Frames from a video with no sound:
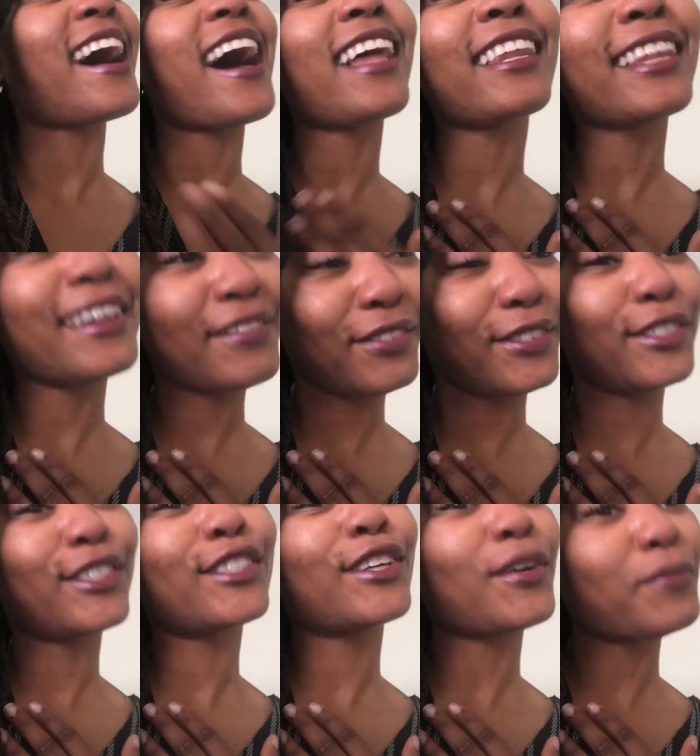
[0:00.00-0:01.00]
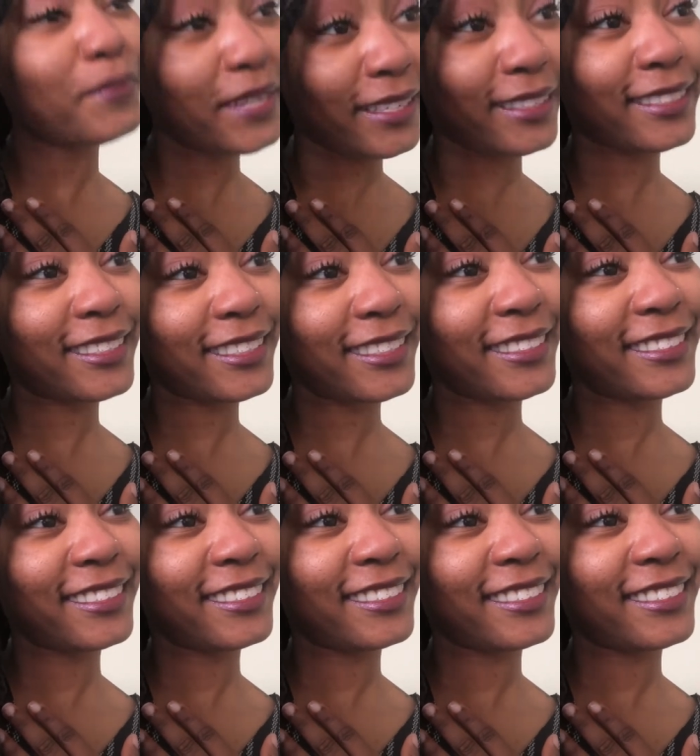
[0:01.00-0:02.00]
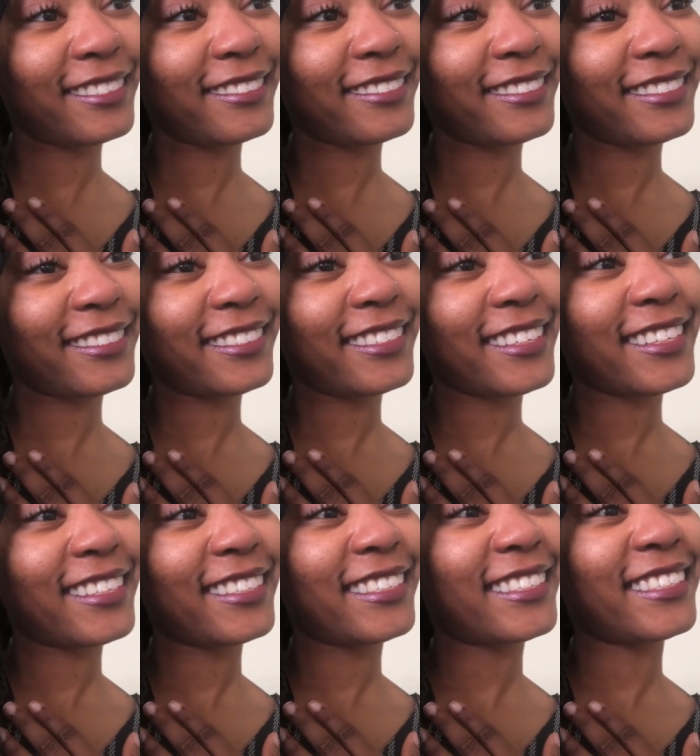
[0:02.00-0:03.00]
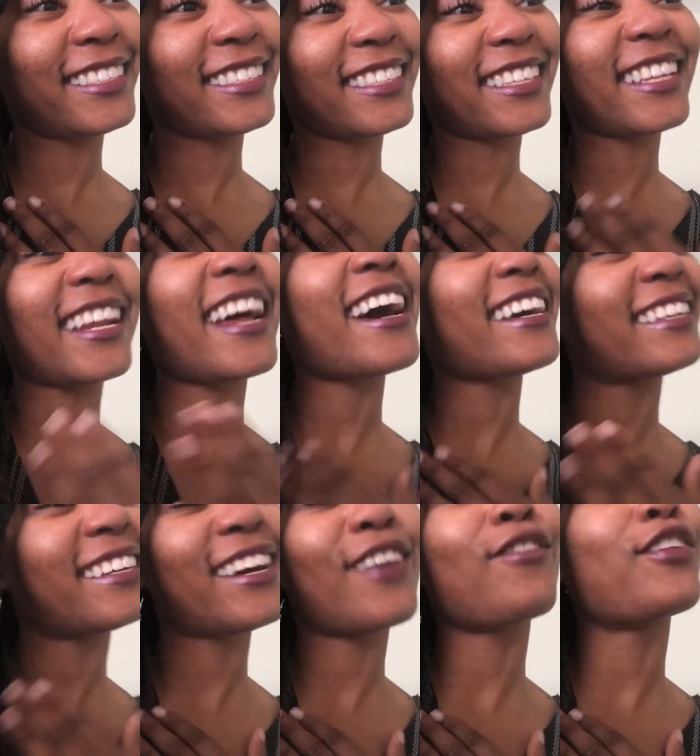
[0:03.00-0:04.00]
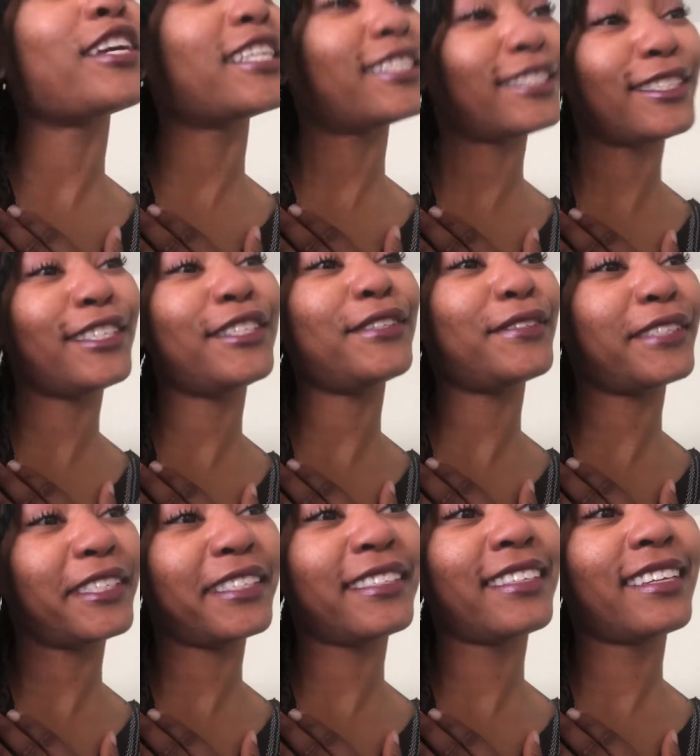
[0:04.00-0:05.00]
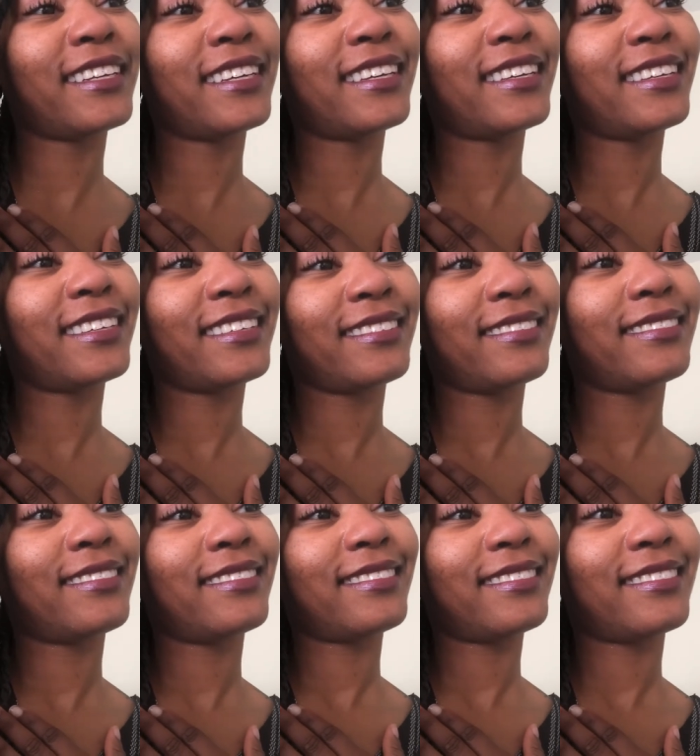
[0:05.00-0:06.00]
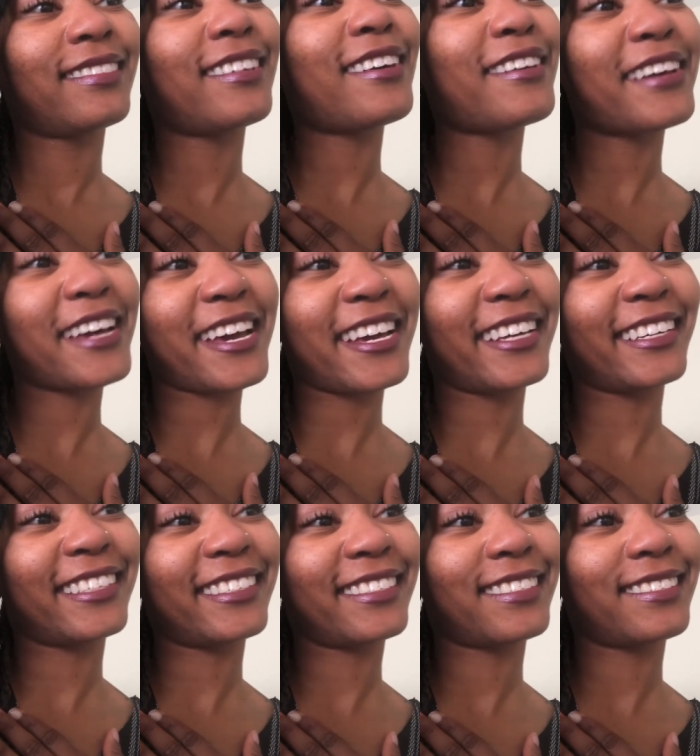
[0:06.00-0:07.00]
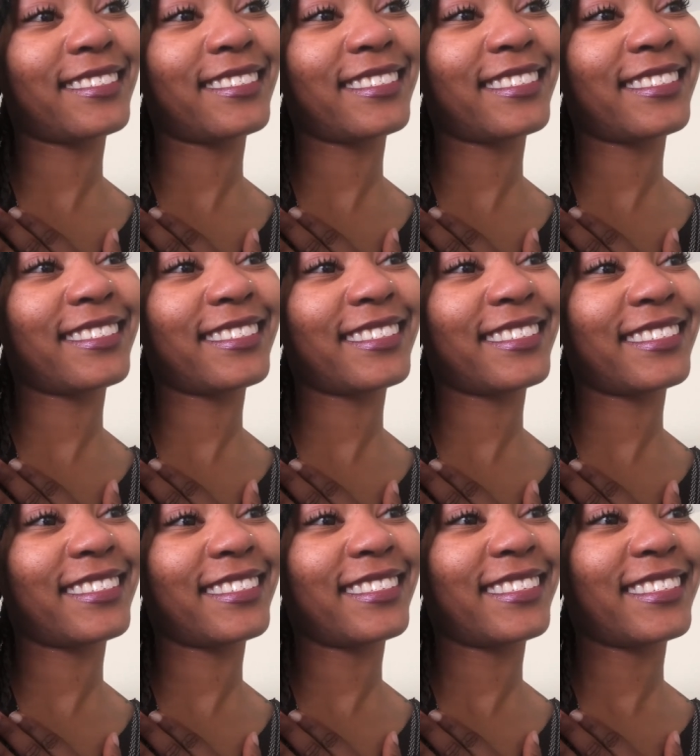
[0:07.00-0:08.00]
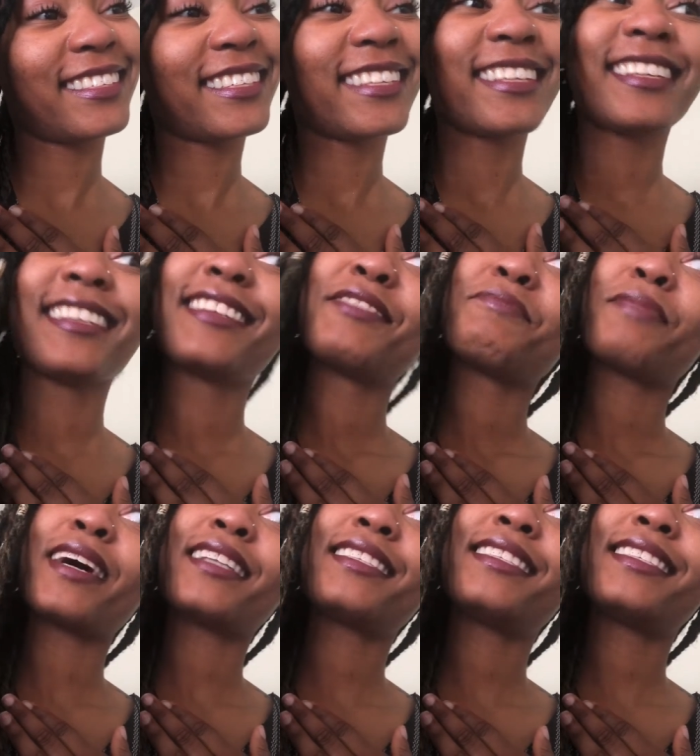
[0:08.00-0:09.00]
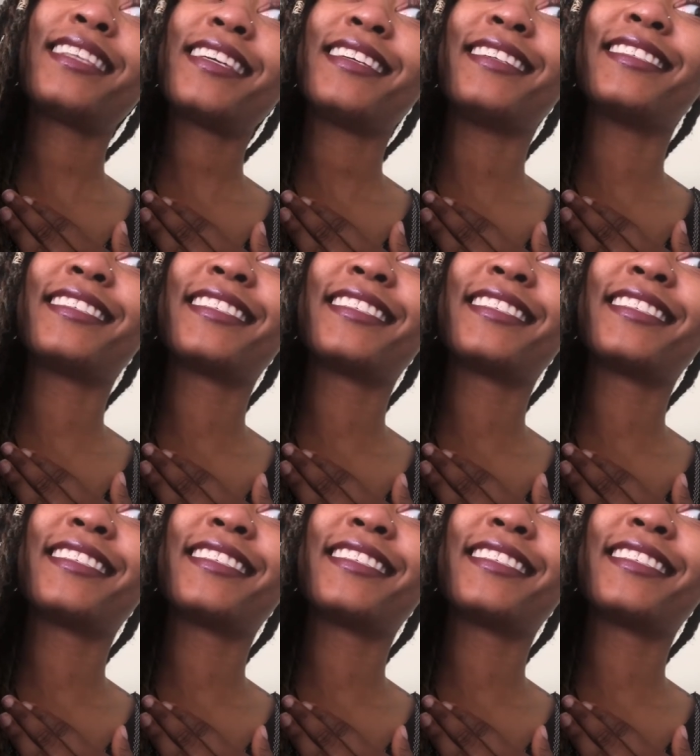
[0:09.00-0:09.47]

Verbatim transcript: I love you so much. Okay, I love you too. That I, I wanted to do it. Okay. Okay. Do what? About to see.